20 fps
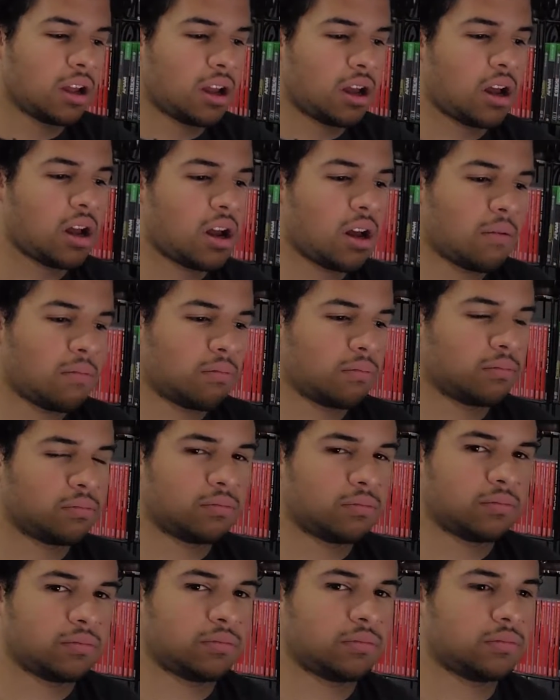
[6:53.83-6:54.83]

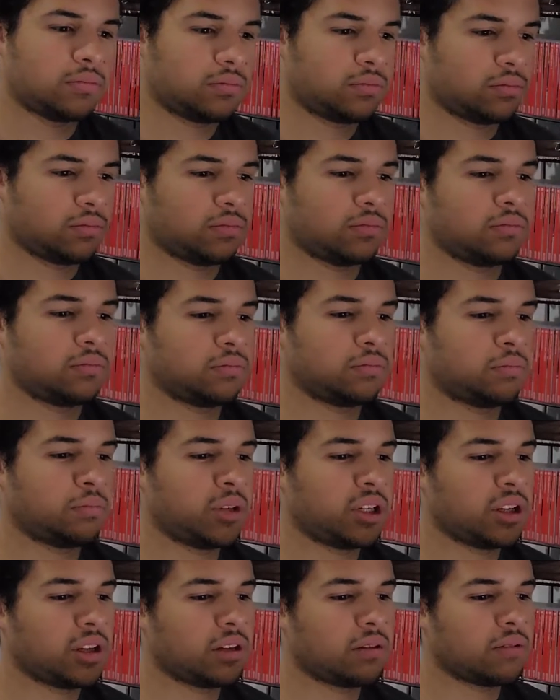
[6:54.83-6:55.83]

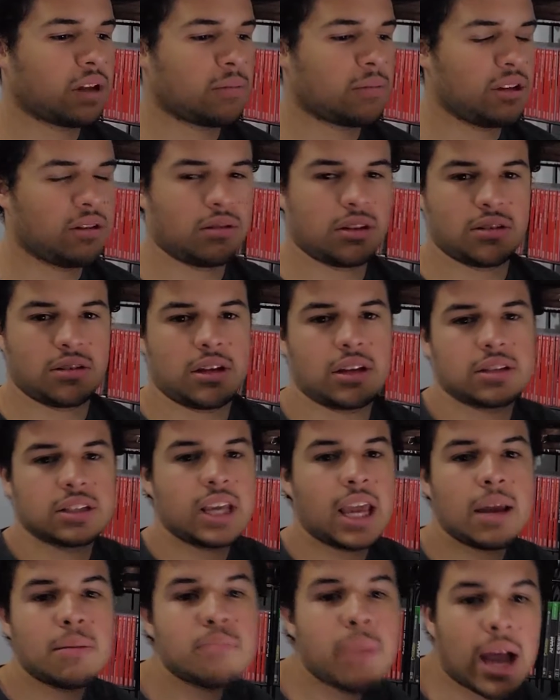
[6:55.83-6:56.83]
But I mean, it's
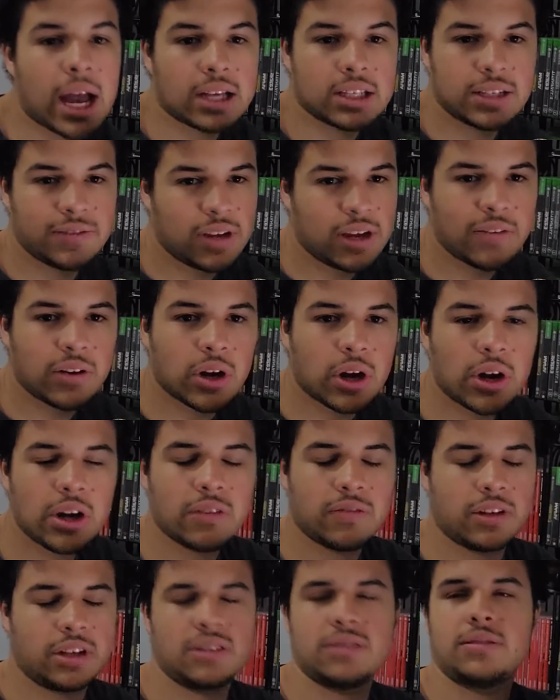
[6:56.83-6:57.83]
Game Pass. If you haven't heard
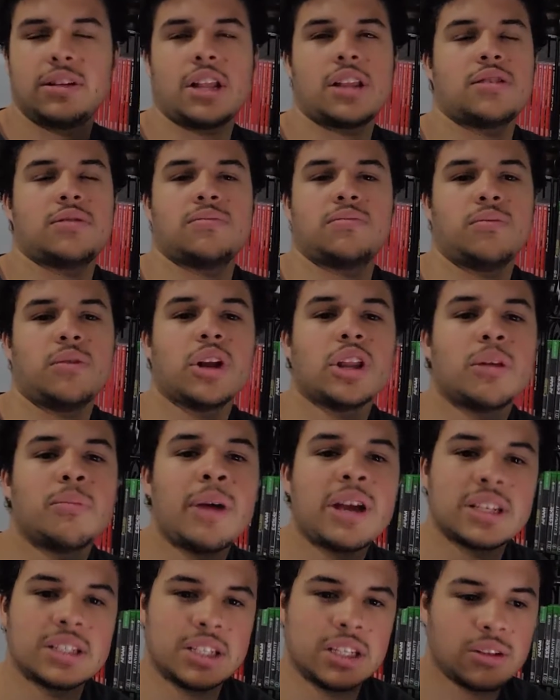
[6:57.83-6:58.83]
of it, it's one of the
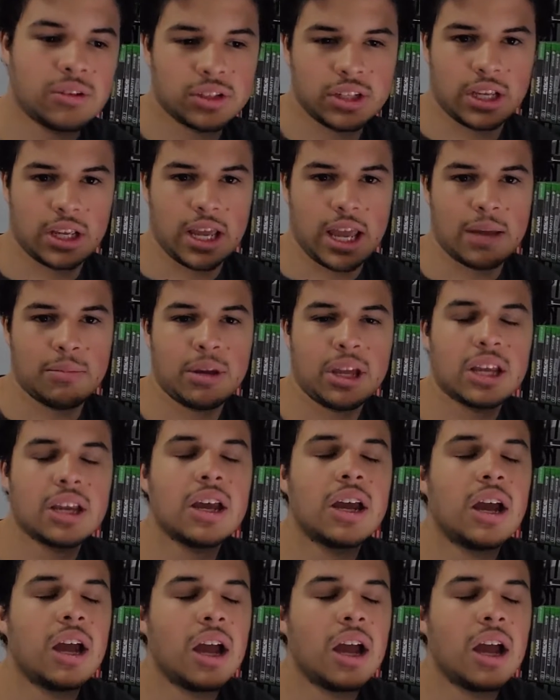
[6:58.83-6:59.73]
best deals in gaming.